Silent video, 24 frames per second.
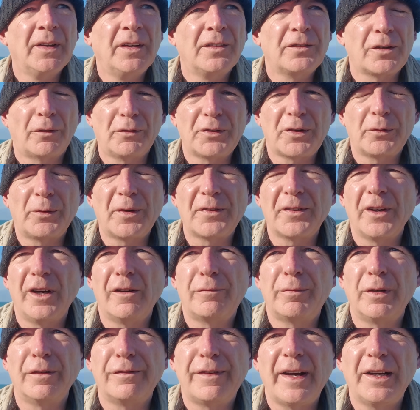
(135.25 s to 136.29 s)
It's obviously a
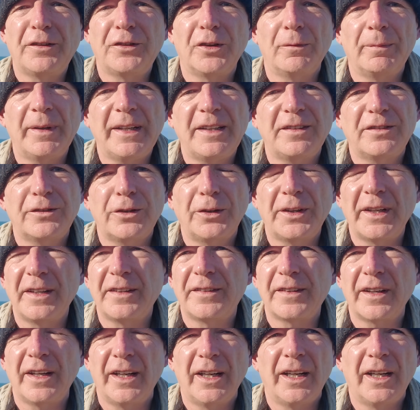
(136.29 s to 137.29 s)
reserved profession, but he studied